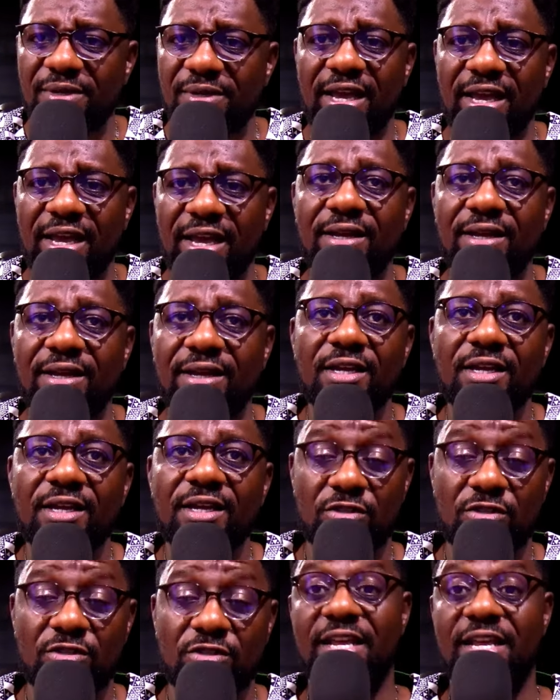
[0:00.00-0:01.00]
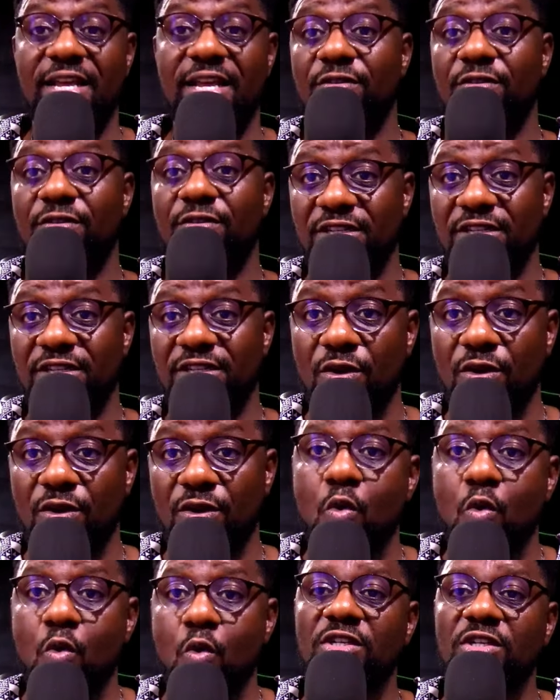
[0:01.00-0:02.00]
Because at the end of the day, once
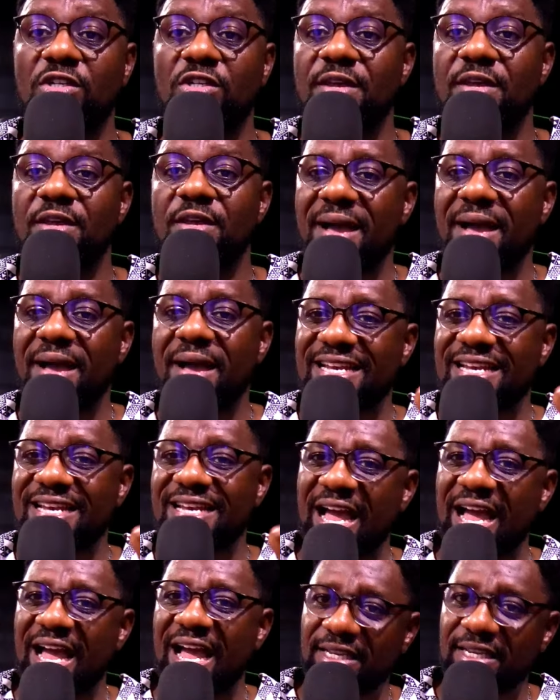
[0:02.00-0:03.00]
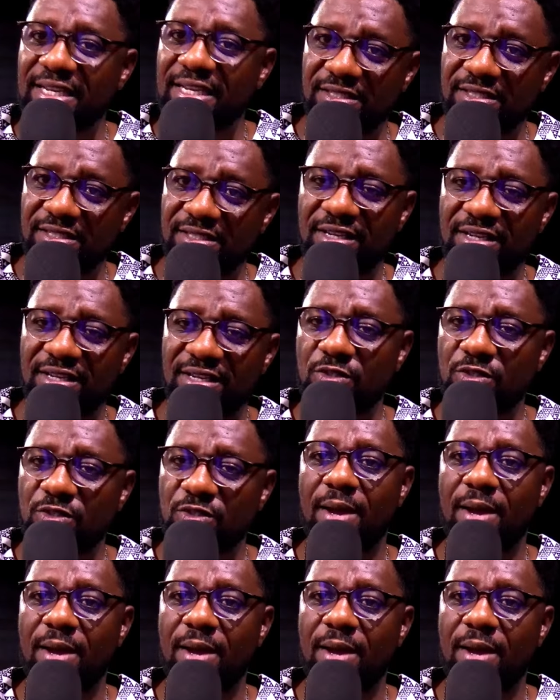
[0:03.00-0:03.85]
a man dies, guess what happens?